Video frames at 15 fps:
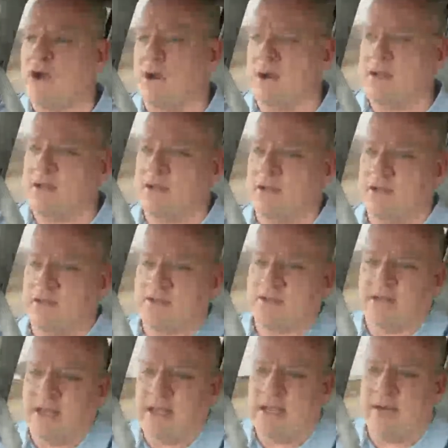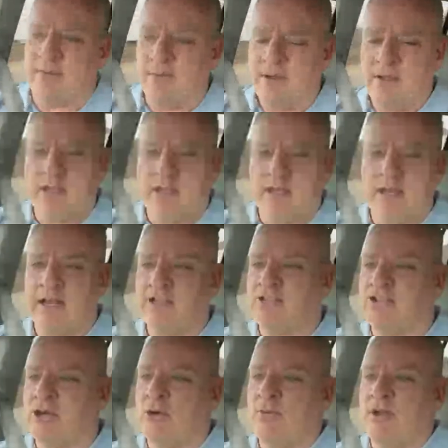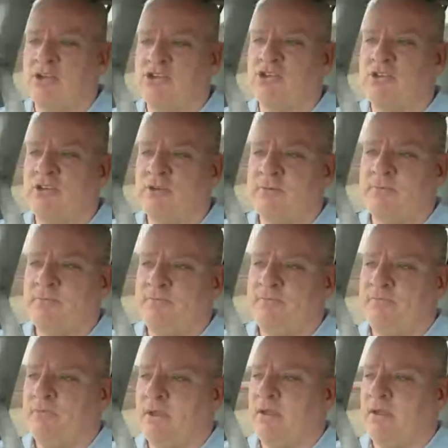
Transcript: gone so far into this claim and had so much